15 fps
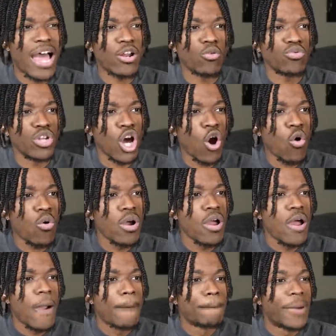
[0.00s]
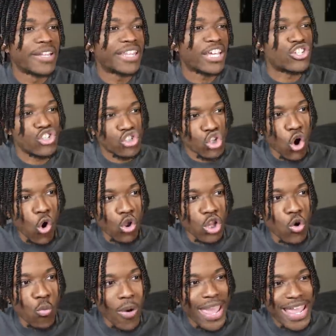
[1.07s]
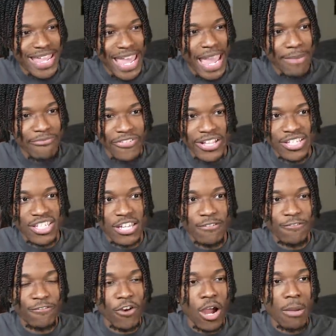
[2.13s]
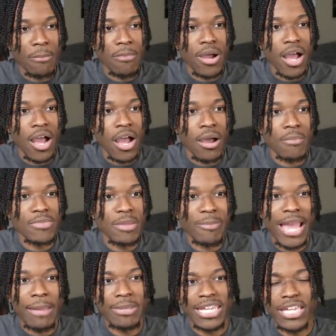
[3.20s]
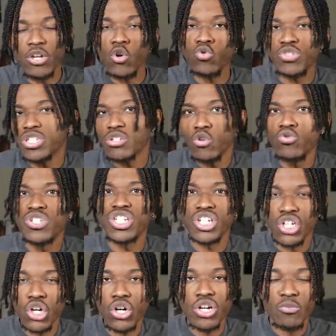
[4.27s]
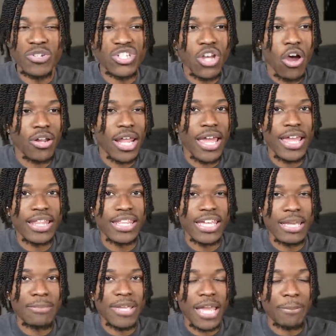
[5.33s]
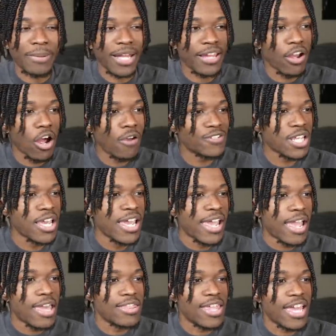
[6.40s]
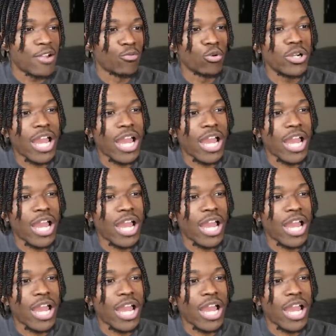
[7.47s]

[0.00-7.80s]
I don't know but they stole away Gabe Vincent from um, the Miami Heat, who's who's good. We saw that in the NBA playoffs, and then